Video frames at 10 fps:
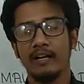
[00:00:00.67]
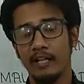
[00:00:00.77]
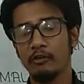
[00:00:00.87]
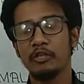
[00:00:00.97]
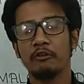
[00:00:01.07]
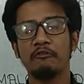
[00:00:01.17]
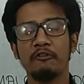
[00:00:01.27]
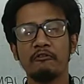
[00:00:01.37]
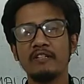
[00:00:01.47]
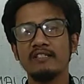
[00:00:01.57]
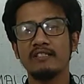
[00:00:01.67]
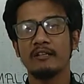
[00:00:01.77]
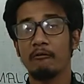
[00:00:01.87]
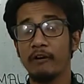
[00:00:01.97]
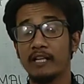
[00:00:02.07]
Hello dear
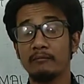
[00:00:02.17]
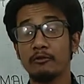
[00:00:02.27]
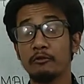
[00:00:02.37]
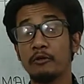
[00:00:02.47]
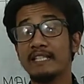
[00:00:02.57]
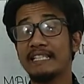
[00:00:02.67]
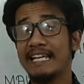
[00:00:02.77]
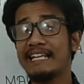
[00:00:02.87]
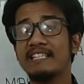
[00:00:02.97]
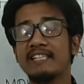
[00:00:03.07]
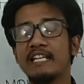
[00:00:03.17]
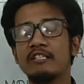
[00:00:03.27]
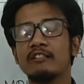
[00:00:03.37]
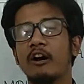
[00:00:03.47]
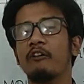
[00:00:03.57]
viewers, welcome to today's English
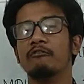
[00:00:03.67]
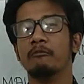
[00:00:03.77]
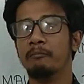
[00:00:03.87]
session of